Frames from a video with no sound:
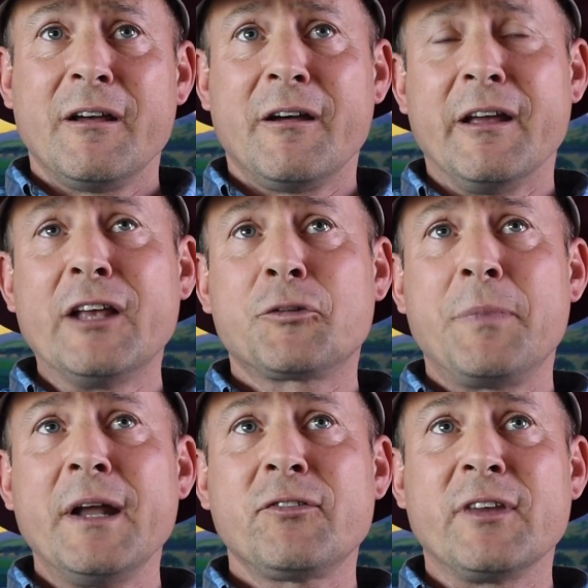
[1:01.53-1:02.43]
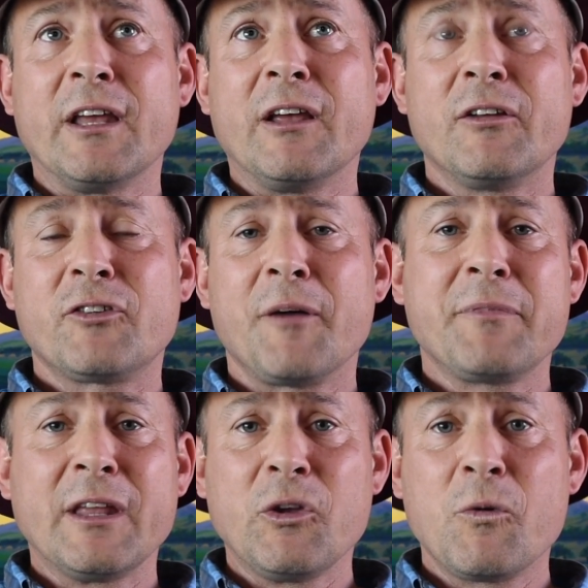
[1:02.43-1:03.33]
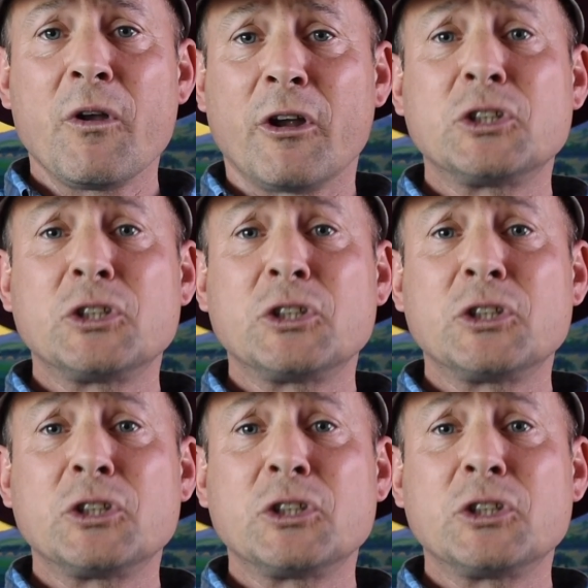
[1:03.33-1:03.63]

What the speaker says: expressing something you want to